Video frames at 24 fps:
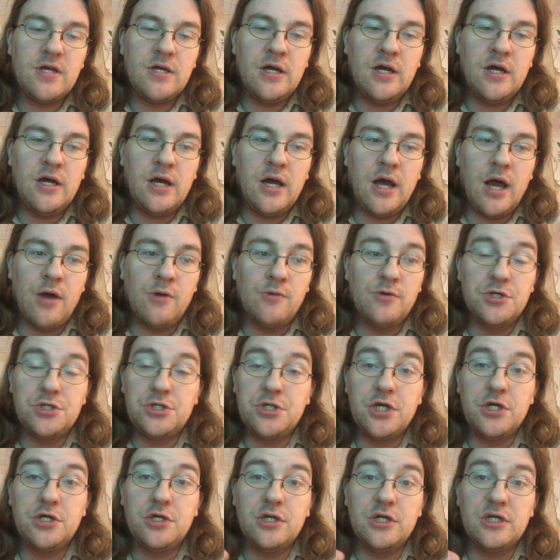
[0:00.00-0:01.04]
I
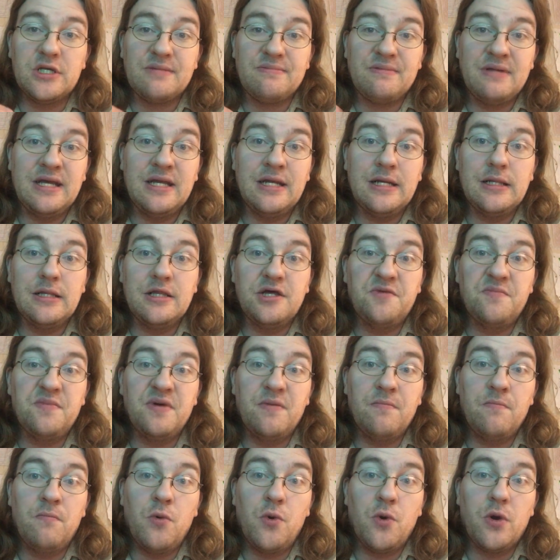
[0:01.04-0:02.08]
wish they could explain it a little
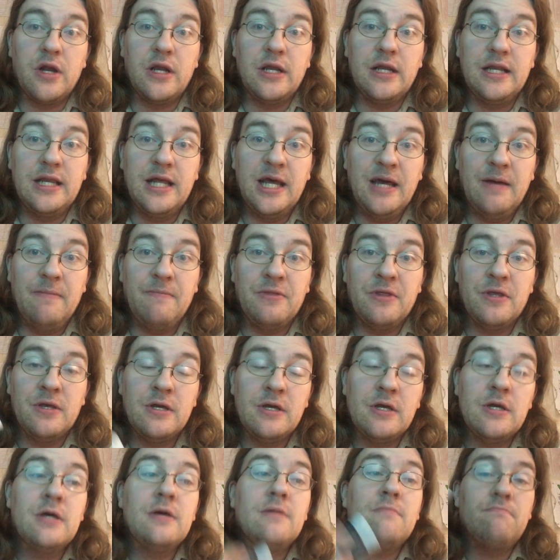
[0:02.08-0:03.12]
bit more in depth.
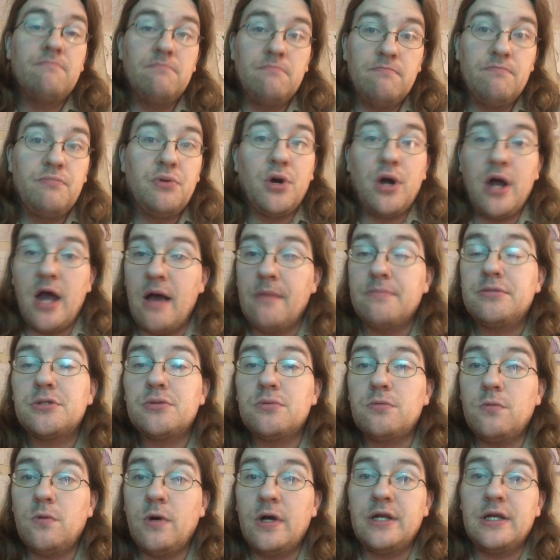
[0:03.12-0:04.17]

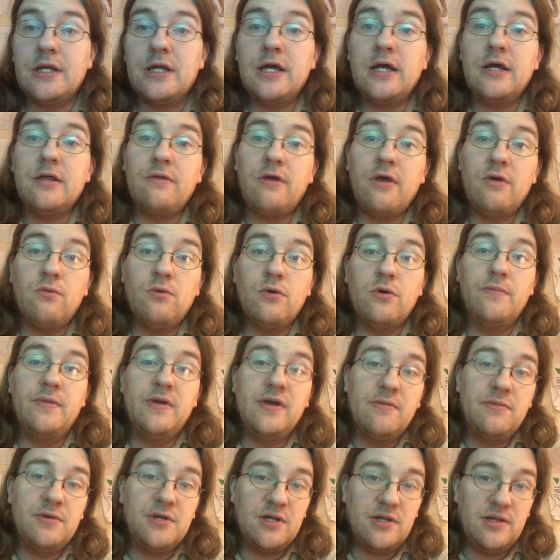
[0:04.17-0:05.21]
Perhaps one day they will
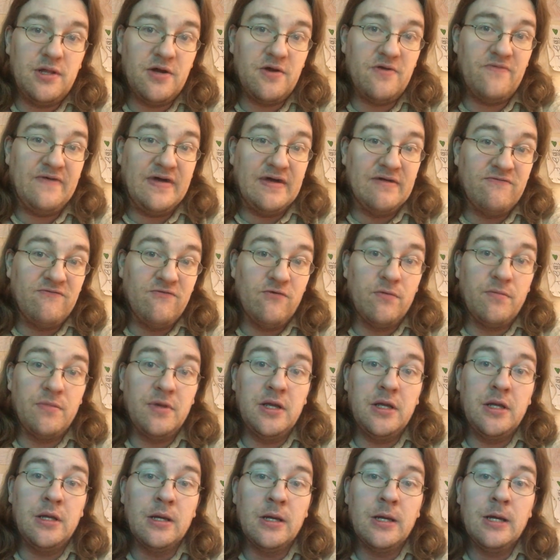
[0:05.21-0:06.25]
be able to clarify for
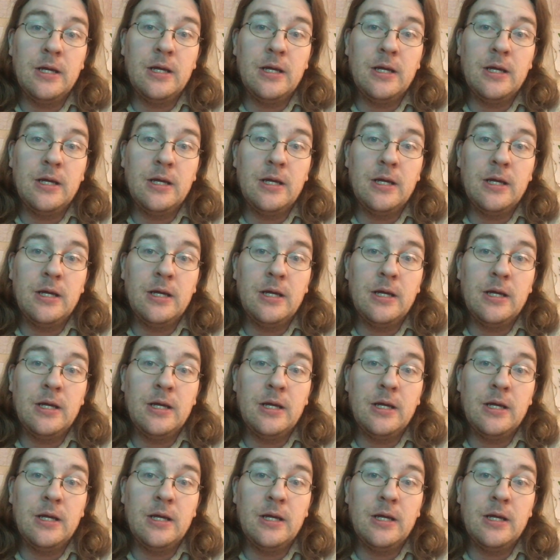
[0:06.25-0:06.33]
me